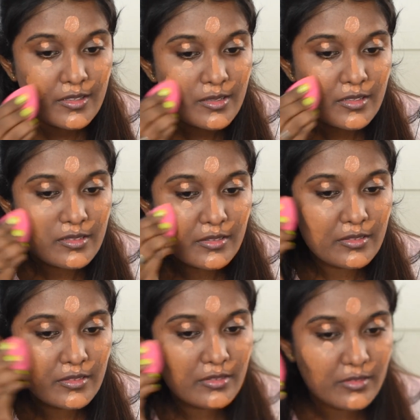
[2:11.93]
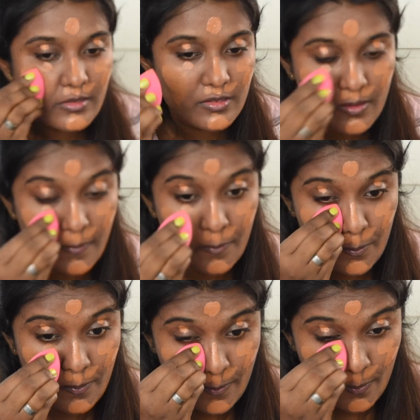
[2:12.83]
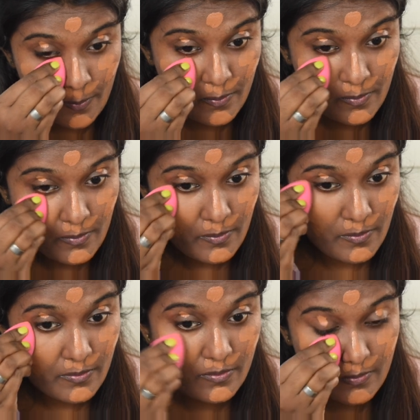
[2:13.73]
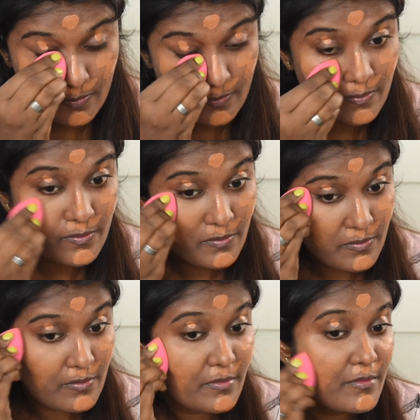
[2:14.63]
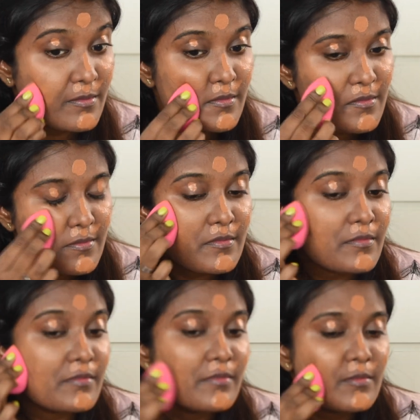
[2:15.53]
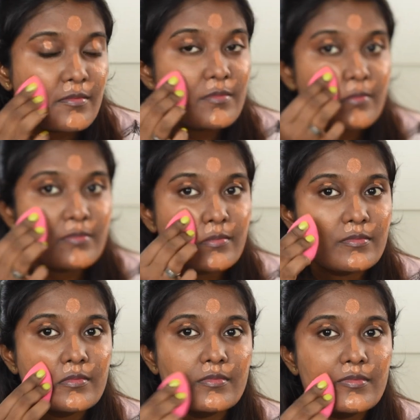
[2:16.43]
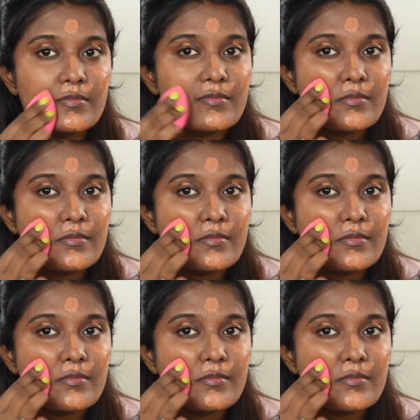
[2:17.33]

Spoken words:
(no one is talking)